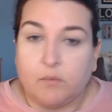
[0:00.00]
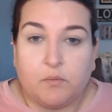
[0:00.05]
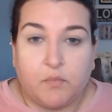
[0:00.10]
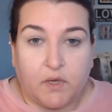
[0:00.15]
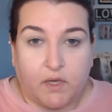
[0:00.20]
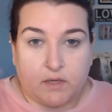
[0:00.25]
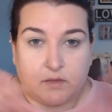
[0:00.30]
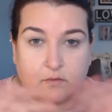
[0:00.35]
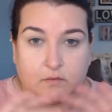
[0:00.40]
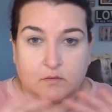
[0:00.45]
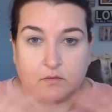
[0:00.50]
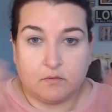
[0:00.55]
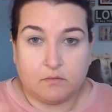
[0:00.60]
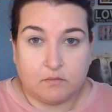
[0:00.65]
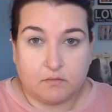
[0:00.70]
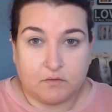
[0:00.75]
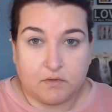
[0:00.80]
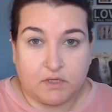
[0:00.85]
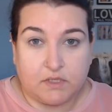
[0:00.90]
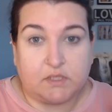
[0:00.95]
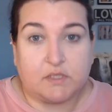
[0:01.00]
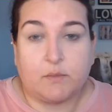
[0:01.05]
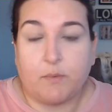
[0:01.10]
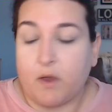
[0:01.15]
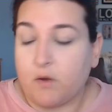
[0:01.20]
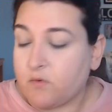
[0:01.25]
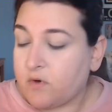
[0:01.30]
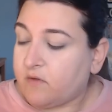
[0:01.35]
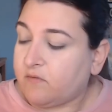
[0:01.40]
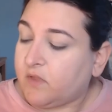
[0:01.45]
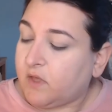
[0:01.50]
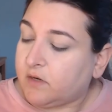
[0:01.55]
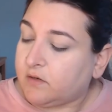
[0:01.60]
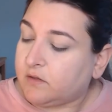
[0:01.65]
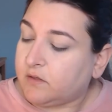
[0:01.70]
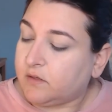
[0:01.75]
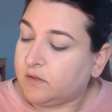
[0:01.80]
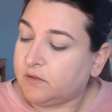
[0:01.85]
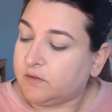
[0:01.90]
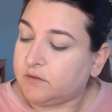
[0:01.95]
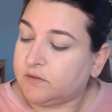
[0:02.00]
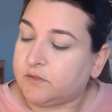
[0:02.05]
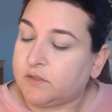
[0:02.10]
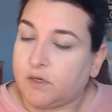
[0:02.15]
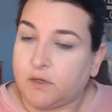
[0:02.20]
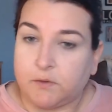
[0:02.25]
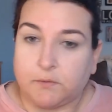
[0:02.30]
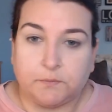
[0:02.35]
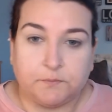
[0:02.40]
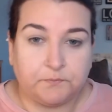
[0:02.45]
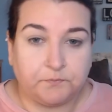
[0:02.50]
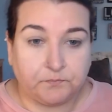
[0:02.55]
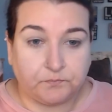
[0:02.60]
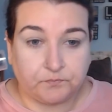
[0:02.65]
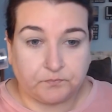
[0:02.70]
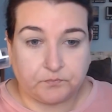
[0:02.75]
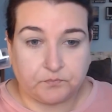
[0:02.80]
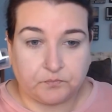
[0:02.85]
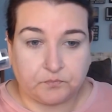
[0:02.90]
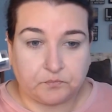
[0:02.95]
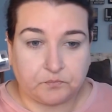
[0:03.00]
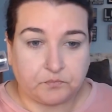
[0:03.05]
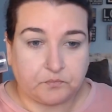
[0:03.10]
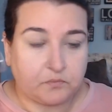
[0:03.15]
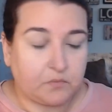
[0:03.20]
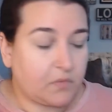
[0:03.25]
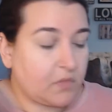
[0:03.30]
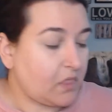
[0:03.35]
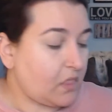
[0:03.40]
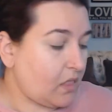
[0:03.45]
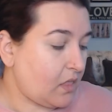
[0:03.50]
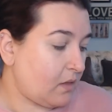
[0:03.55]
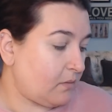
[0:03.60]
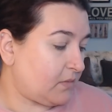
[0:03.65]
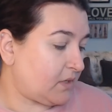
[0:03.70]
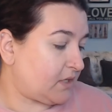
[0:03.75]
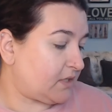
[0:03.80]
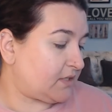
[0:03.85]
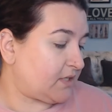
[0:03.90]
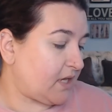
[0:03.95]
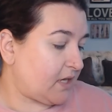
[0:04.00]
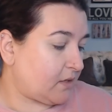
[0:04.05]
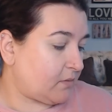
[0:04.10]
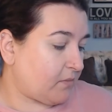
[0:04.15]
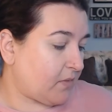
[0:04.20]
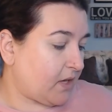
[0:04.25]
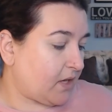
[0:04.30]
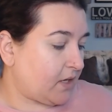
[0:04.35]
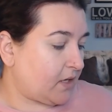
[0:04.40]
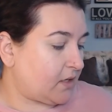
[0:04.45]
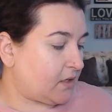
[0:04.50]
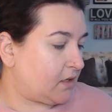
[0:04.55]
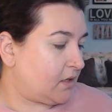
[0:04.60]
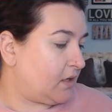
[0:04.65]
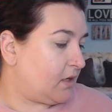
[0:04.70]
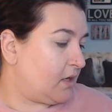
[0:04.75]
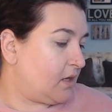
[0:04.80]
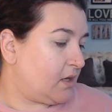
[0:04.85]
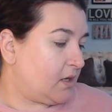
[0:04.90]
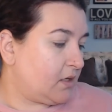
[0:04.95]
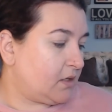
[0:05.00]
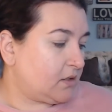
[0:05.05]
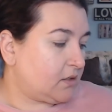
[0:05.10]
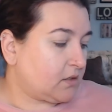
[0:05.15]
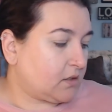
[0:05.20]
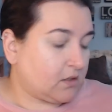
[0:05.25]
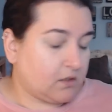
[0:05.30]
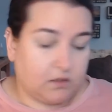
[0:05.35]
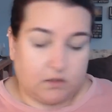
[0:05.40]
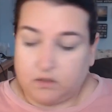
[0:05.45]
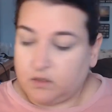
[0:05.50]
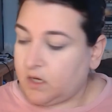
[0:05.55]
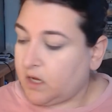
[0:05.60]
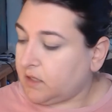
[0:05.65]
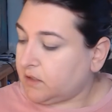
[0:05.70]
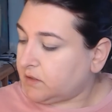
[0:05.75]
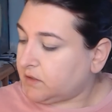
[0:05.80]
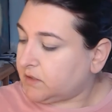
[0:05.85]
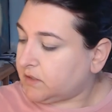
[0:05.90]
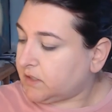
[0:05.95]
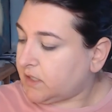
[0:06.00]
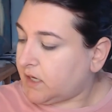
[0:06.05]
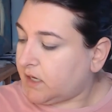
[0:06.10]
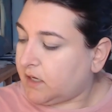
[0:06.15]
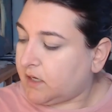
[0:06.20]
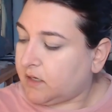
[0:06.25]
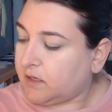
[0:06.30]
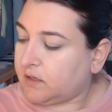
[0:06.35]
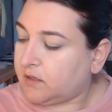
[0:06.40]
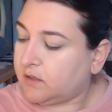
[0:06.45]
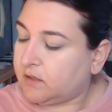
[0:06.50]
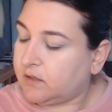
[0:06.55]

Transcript: But this is about Revlon. So I'm going to take my ColorStay,